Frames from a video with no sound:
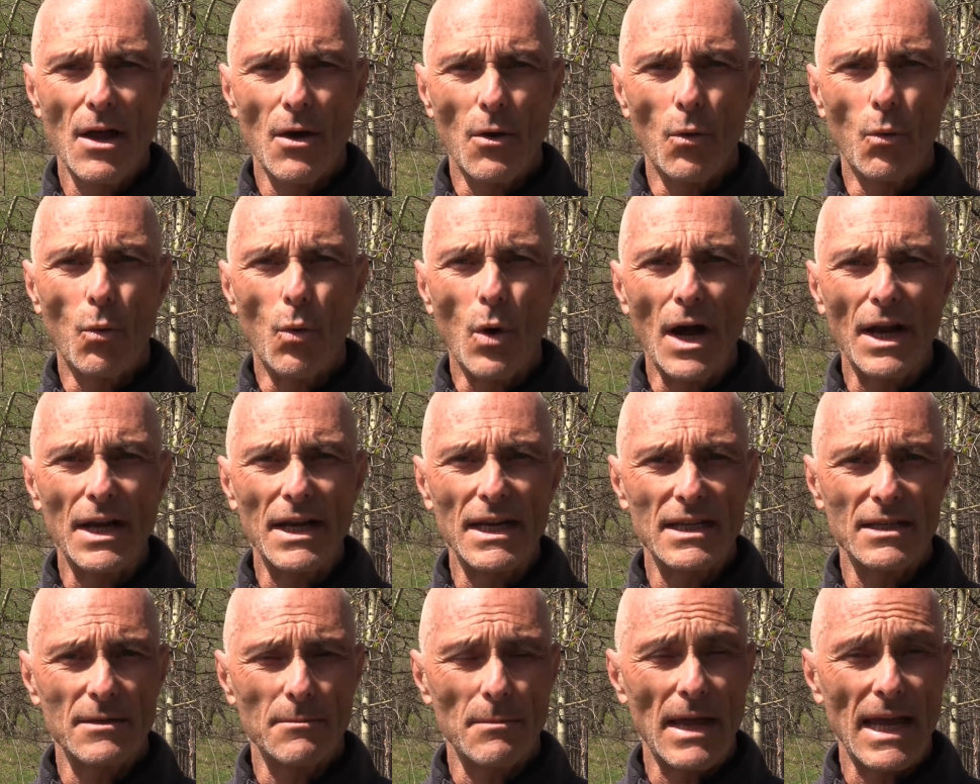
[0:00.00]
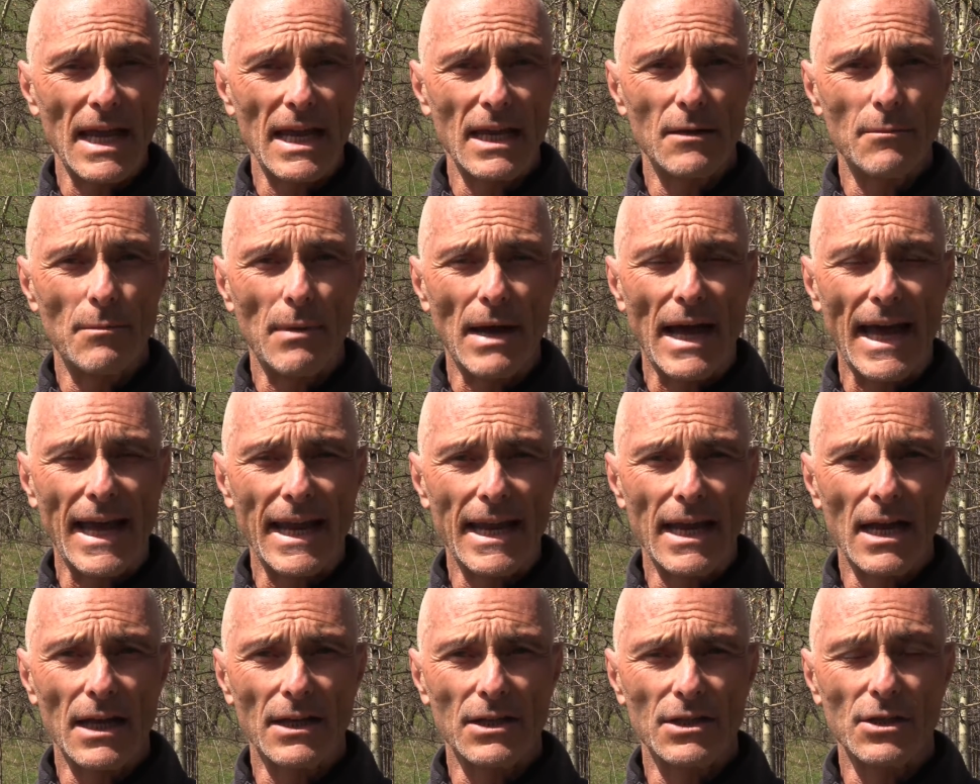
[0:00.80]
One is made
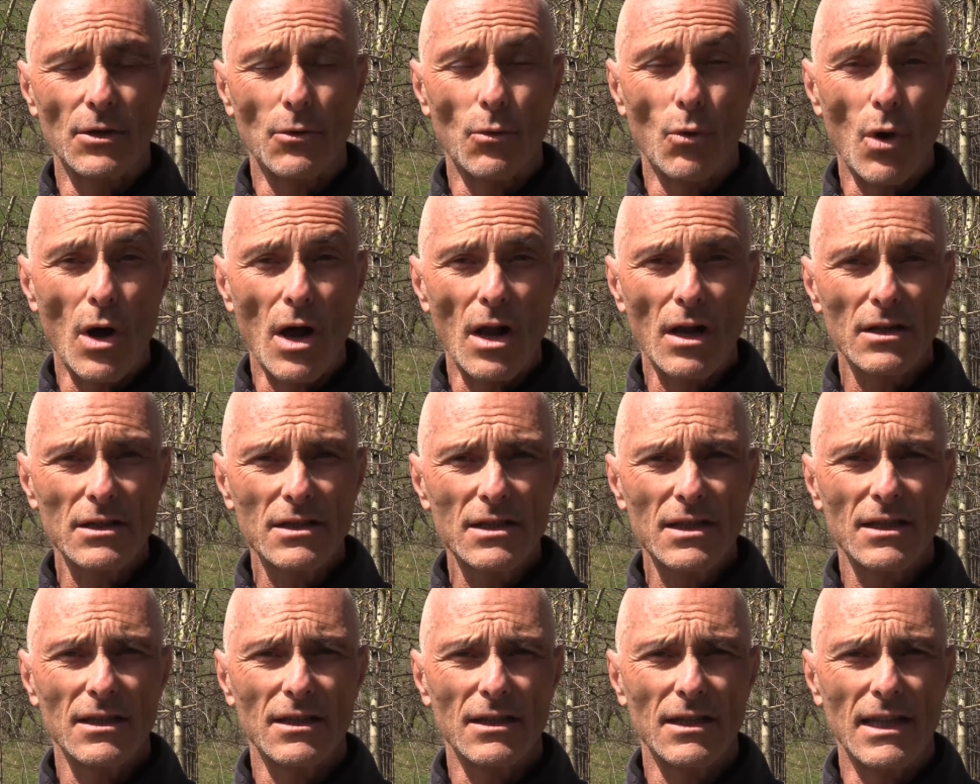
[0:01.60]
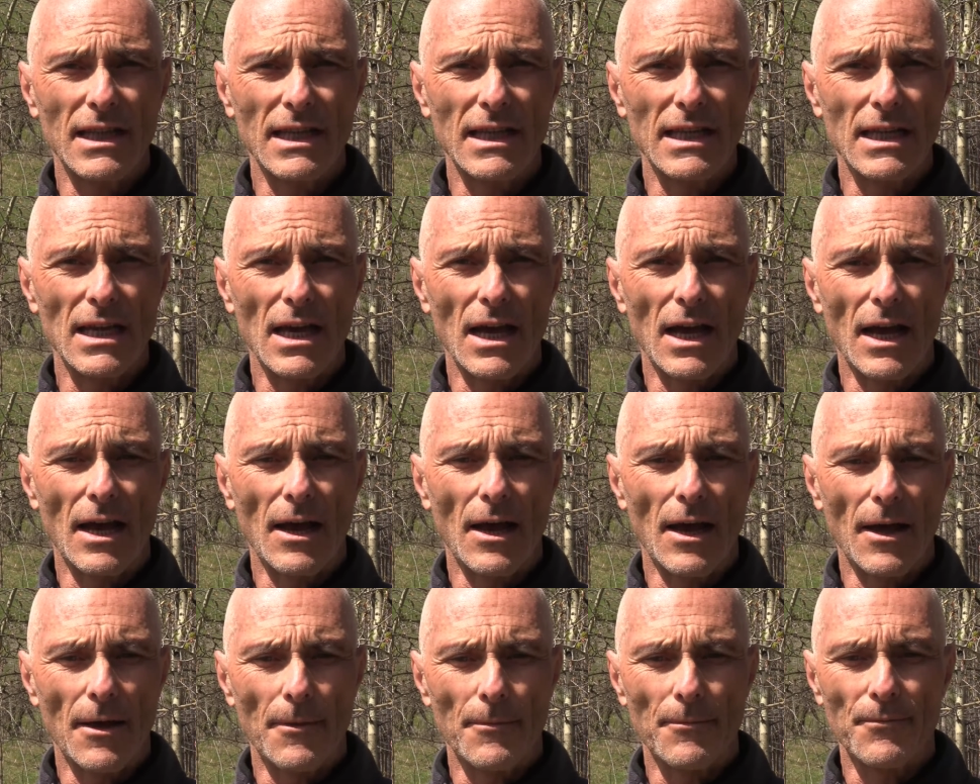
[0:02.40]
by uh, DeWalt, the
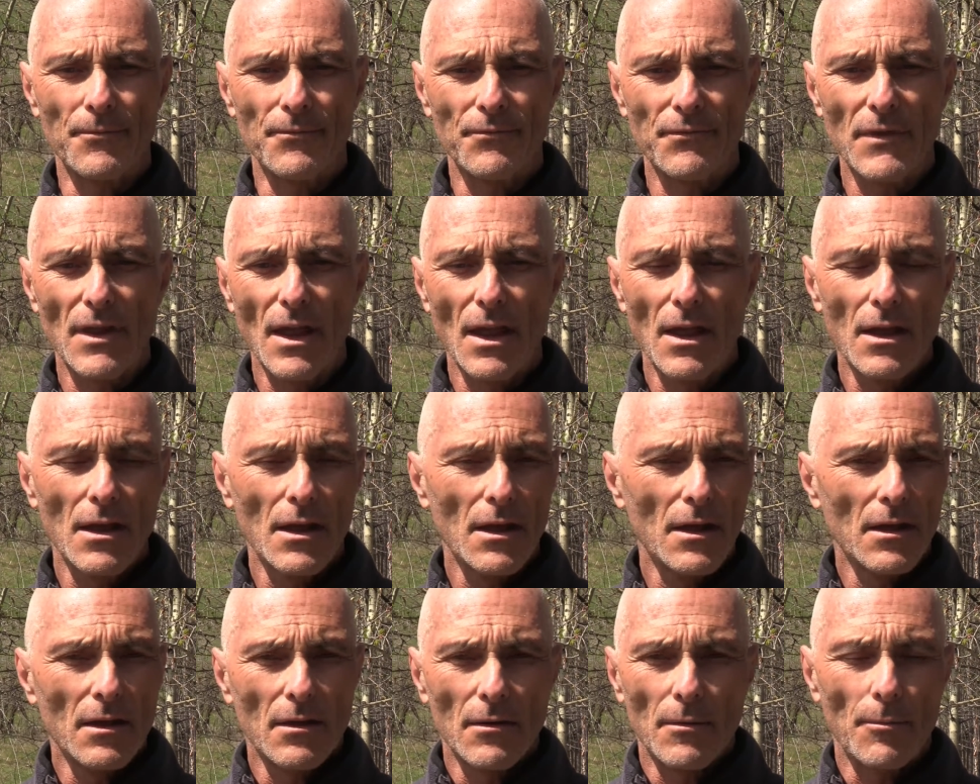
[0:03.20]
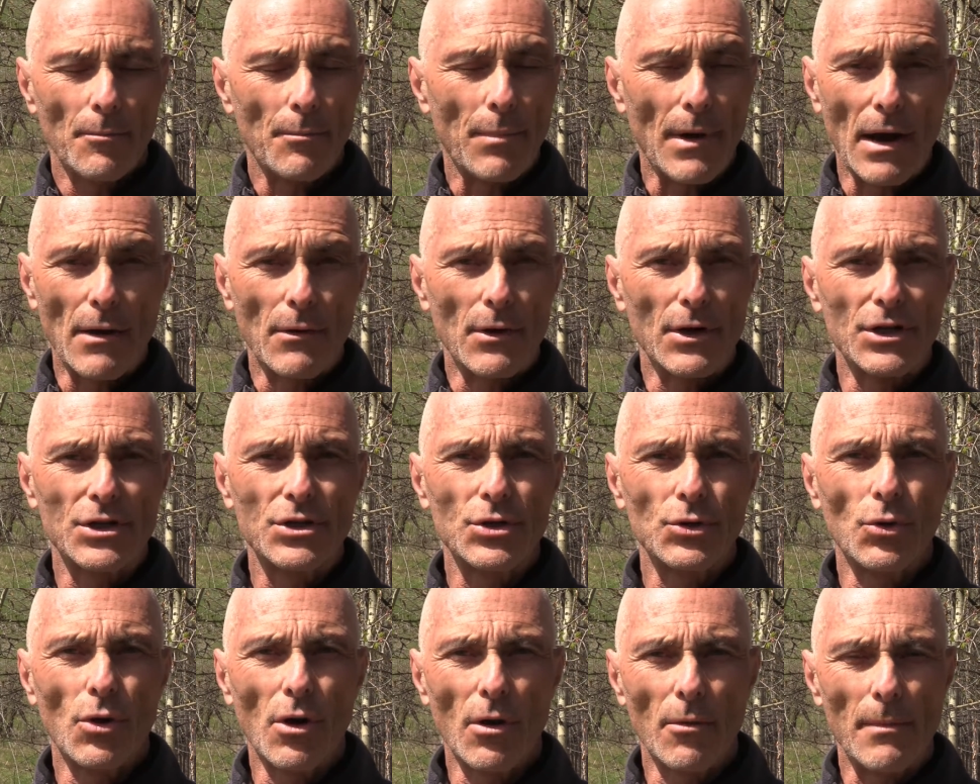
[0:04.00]
um, power
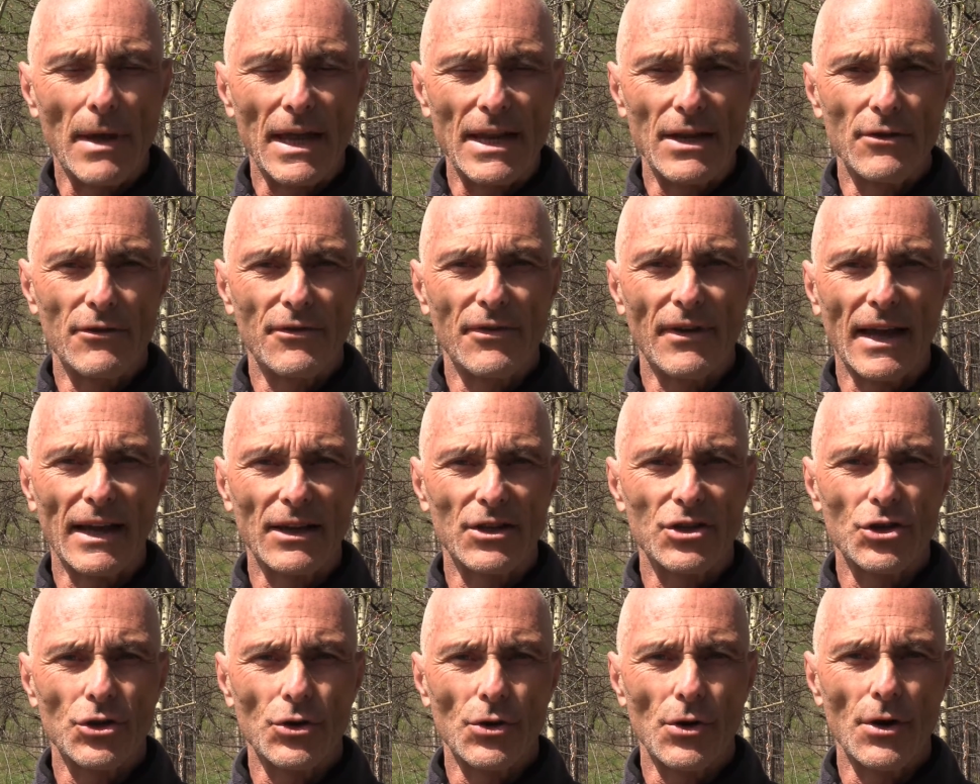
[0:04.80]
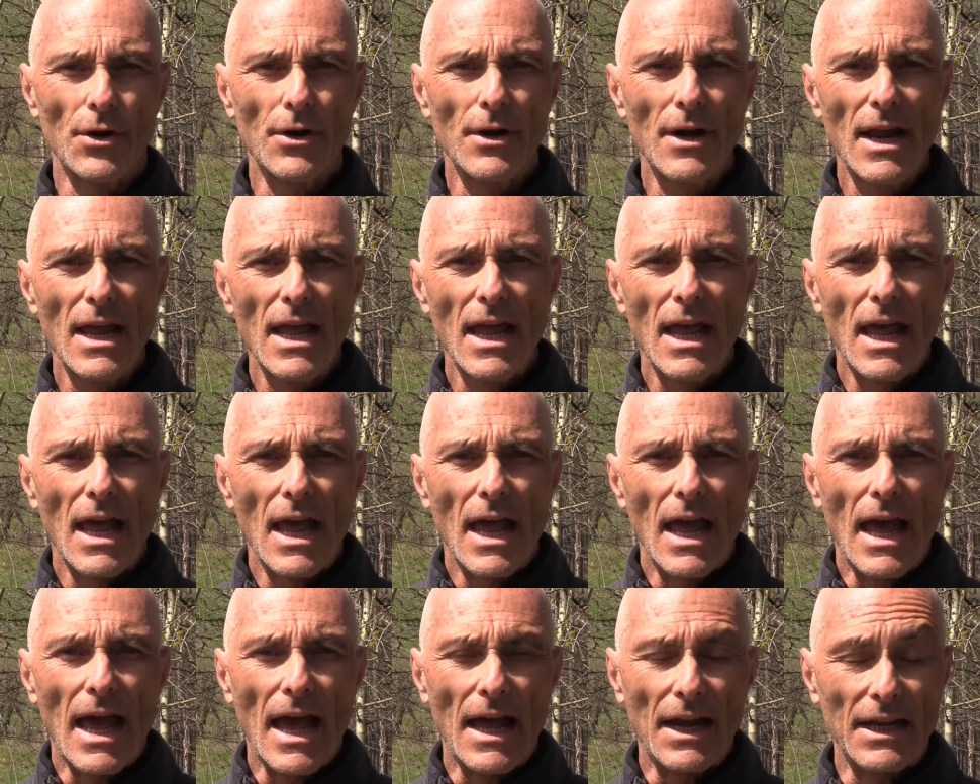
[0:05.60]
tool manufacturer,
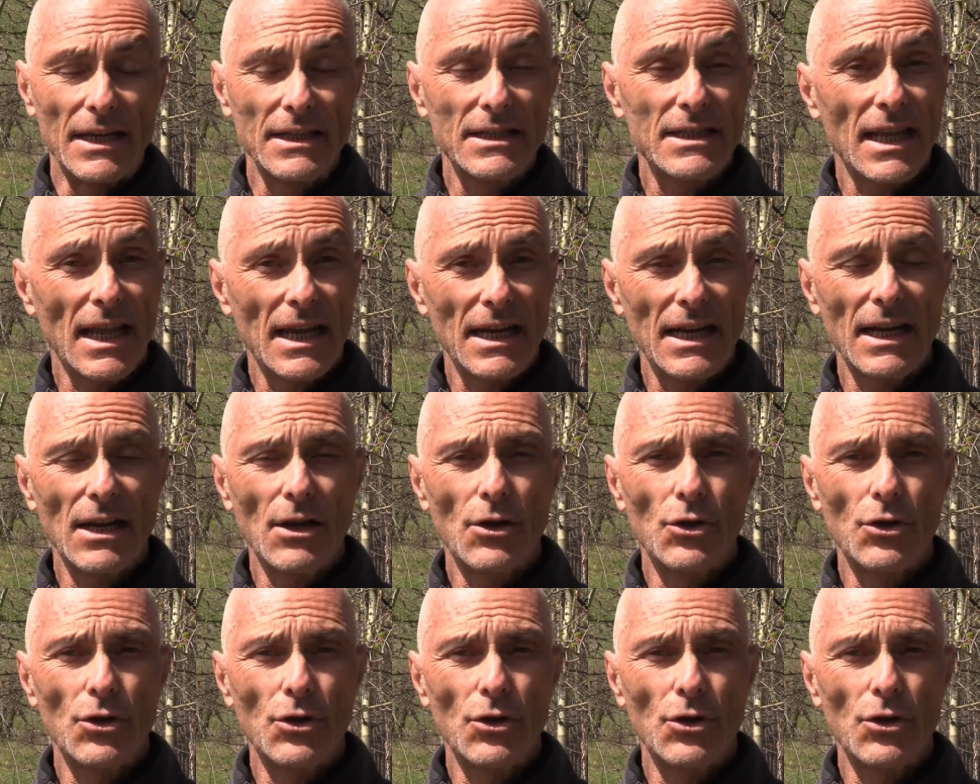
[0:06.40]
and it's getting